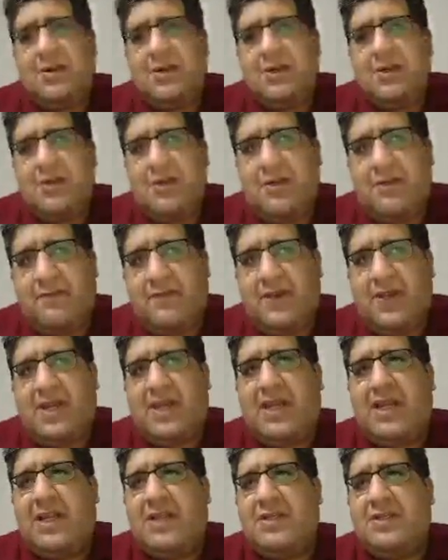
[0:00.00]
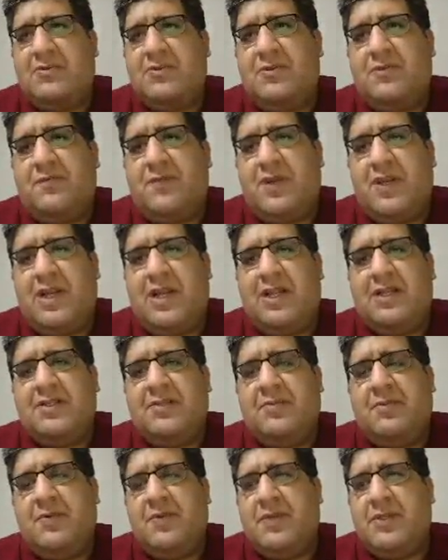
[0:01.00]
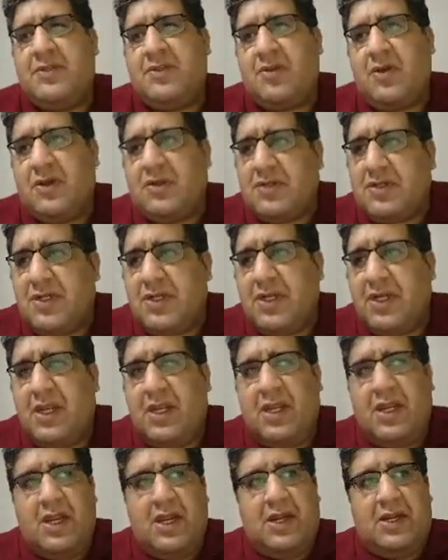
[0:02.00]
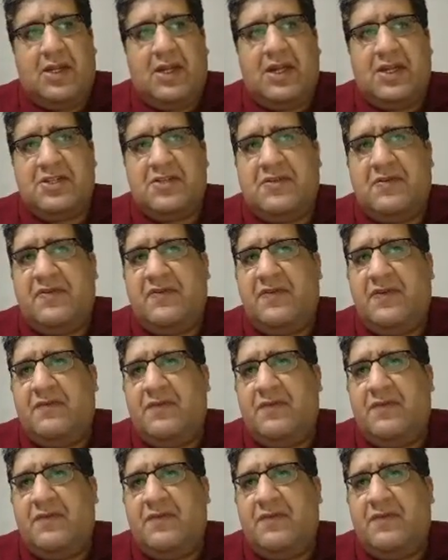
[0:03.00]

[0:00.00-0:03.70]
It is not free calcium, so free calcium remains constant, and that is why when we